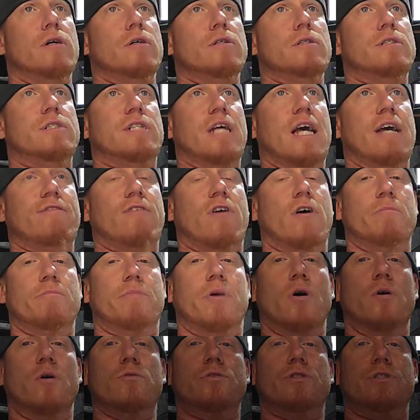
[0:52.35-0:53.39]
save on
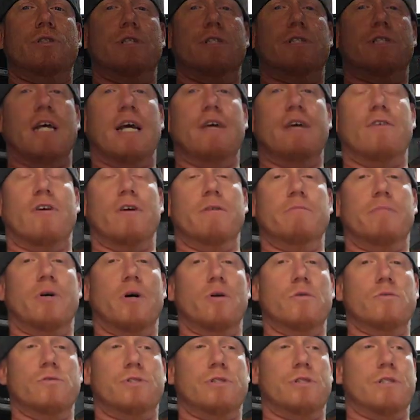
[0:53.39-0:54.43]
post, save on
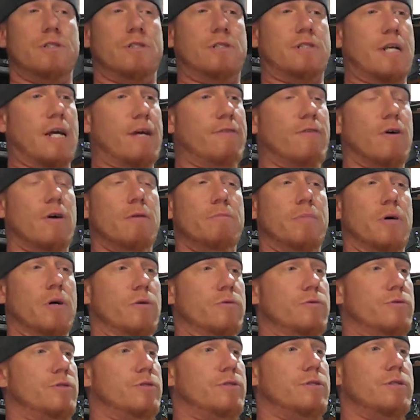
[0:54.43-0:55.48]
post, save on
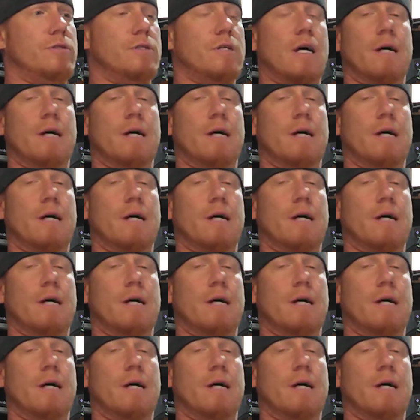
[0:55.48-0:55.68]
post.